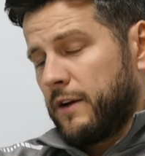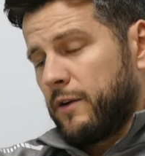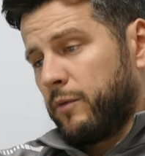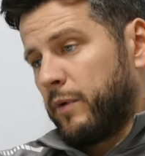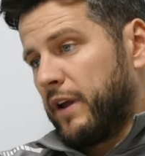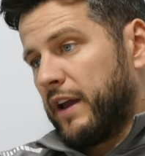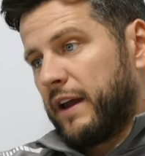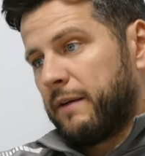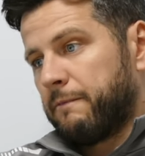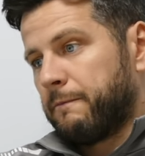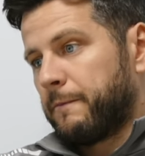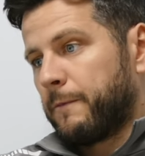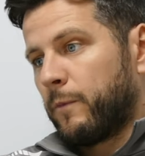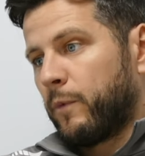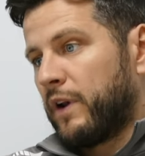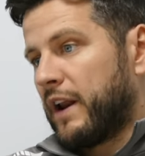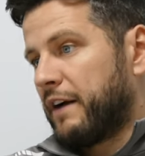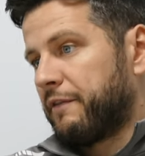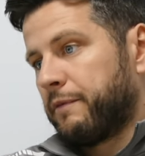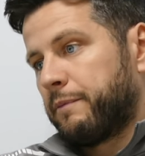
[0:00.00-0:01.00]
we um
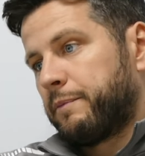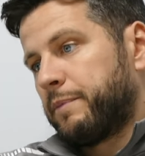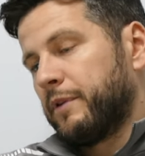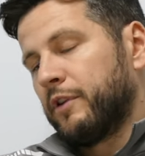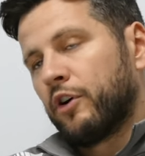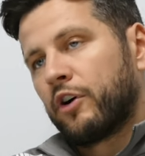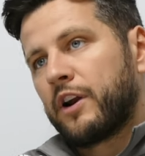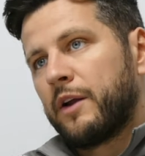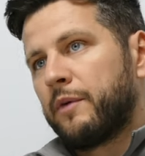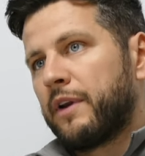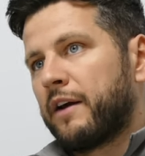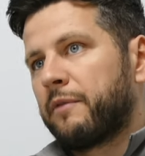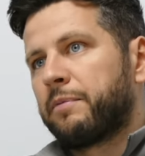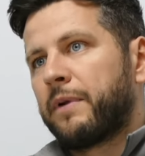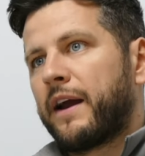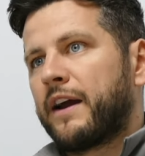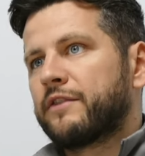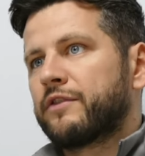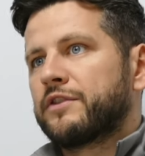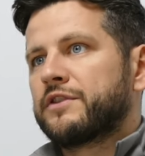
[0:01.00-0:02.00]
we'll have luckily we'll have
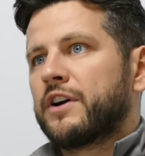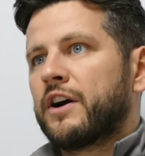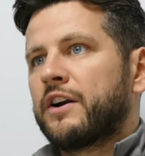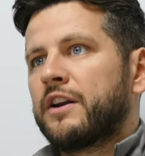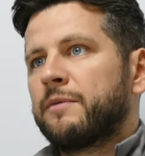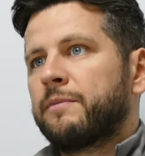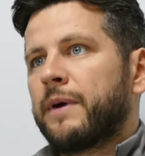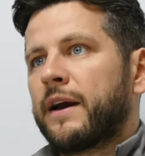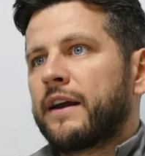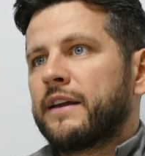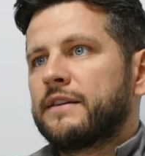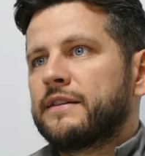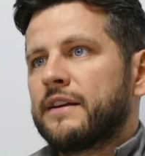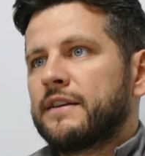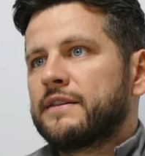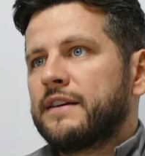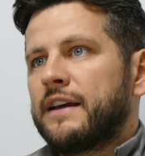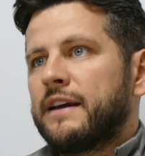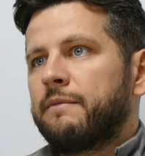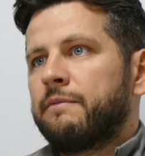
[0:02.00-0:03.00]
players returning back into
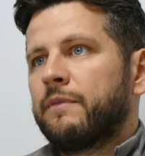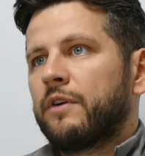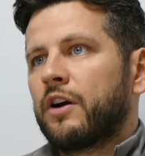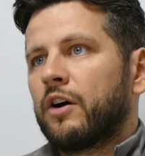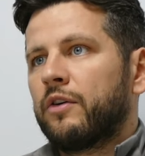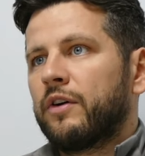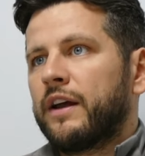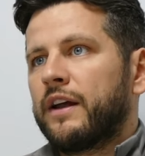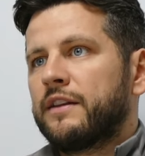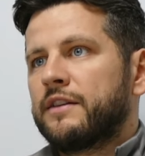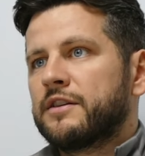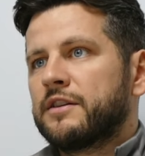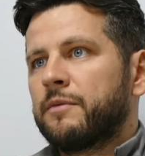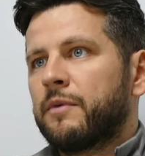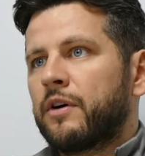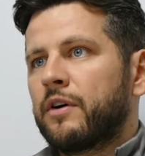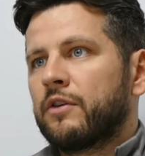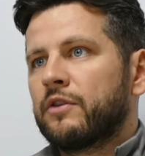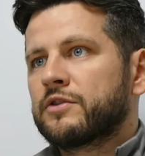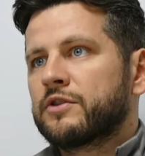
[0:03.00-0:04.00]
the team going ahead
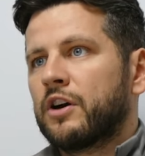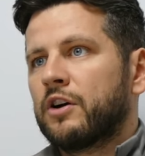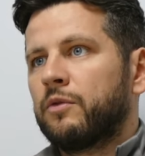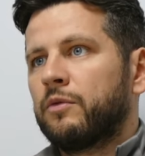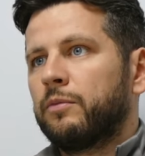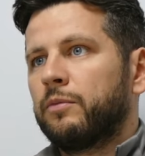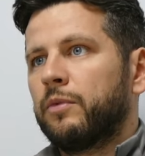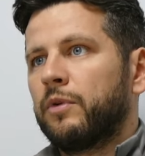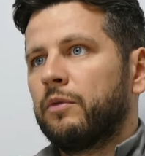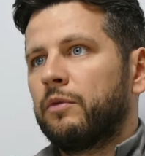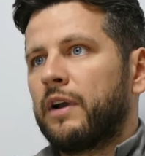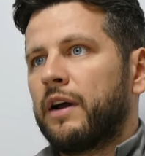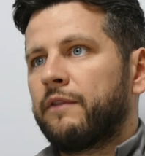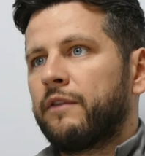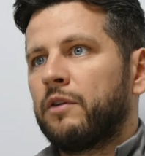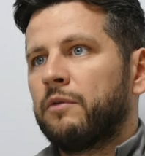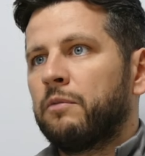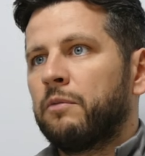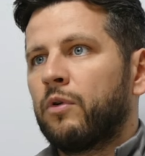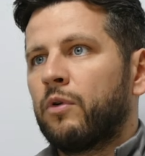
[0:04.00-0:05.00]
tomorrow. So we'll have
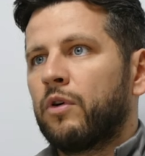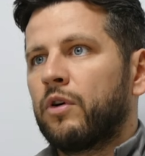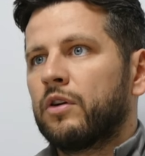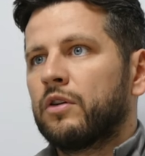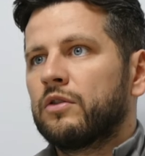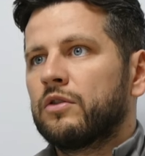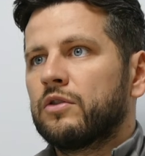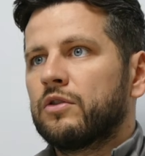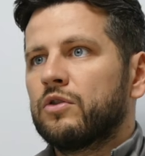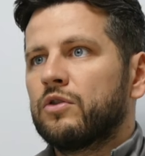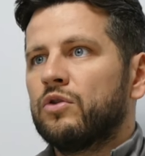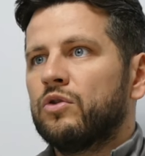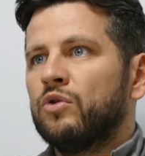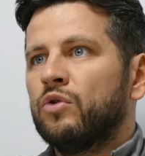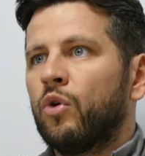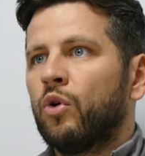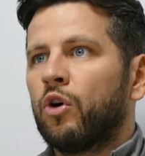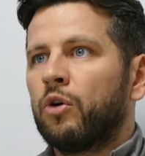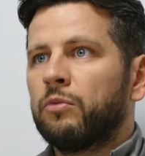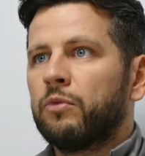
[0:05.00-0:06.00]
a more
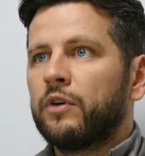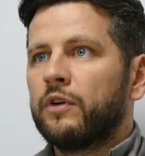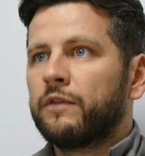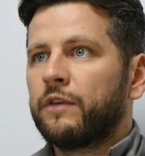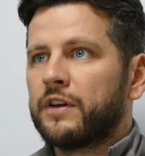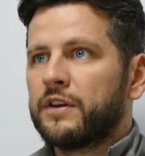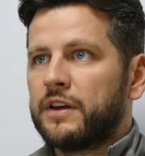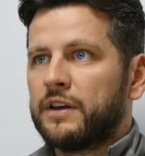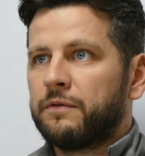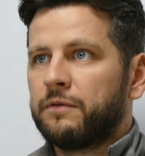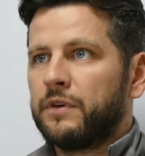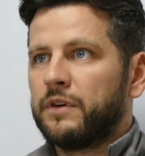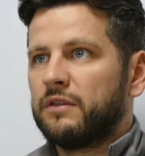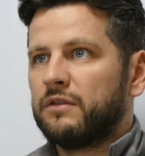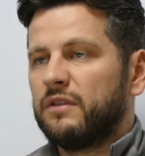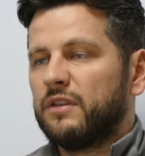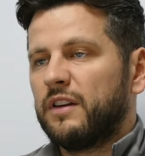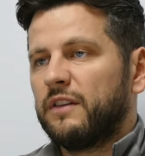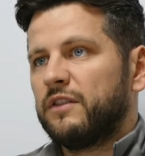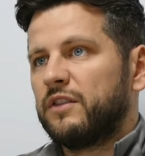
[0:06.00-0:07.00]
normal if, I, if we
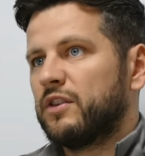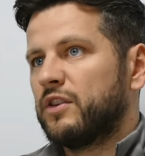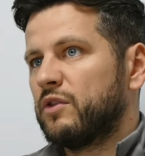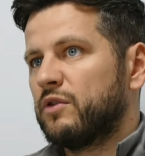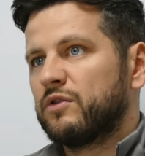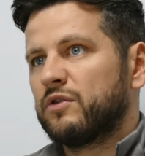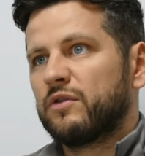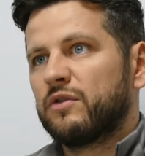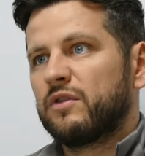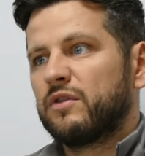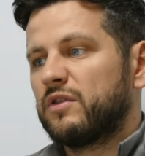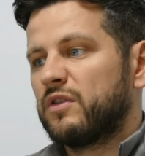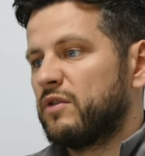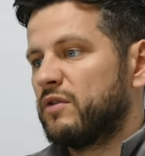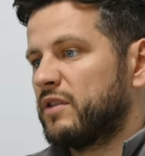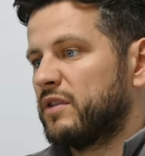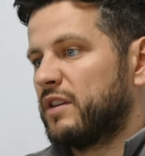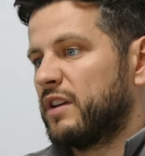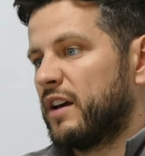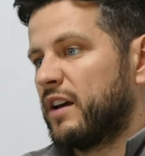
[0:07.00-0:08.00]
to use it to
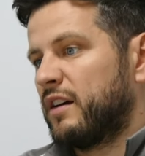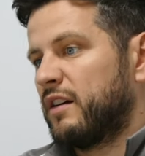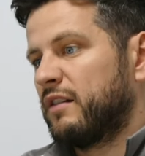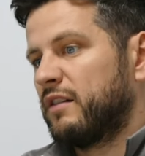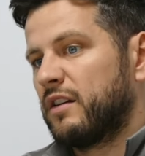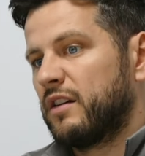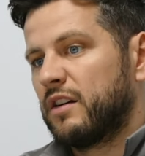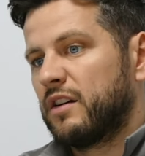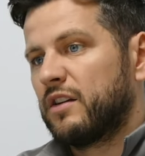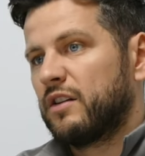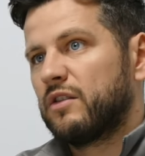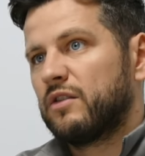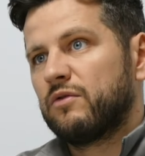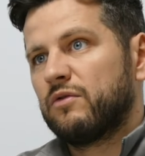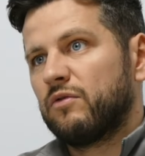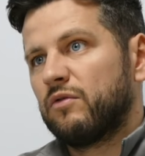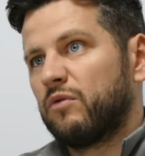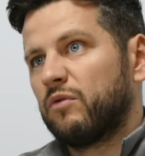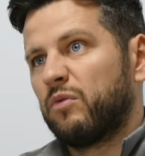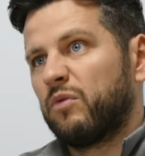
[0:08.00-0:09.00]
use the
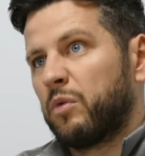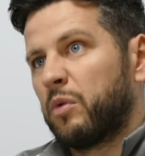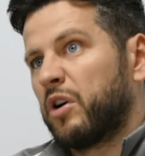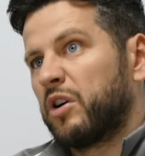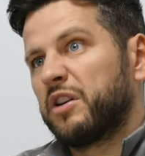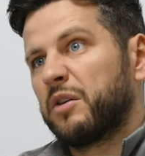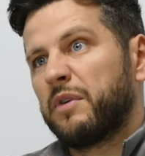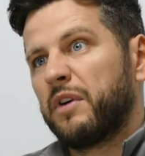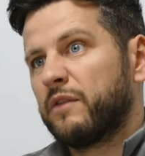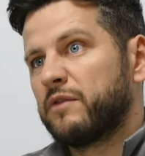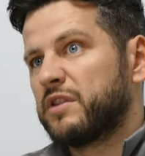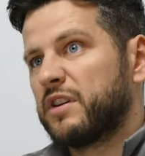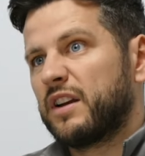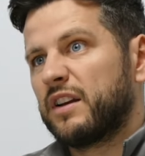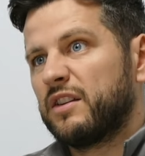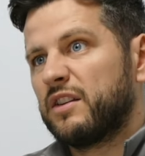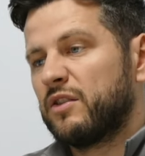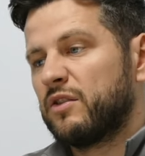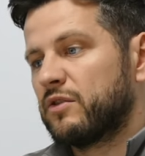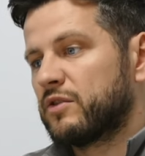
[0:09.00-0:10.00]
word that we obviously
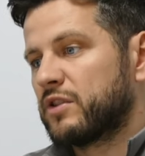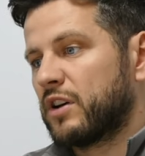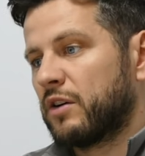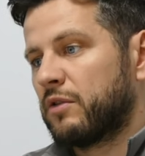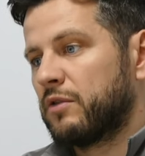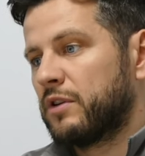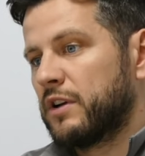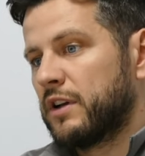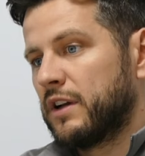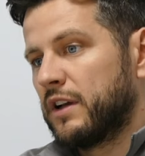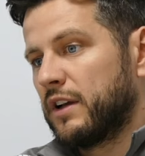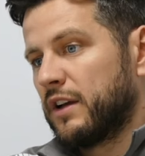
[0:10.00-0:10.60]
can use. So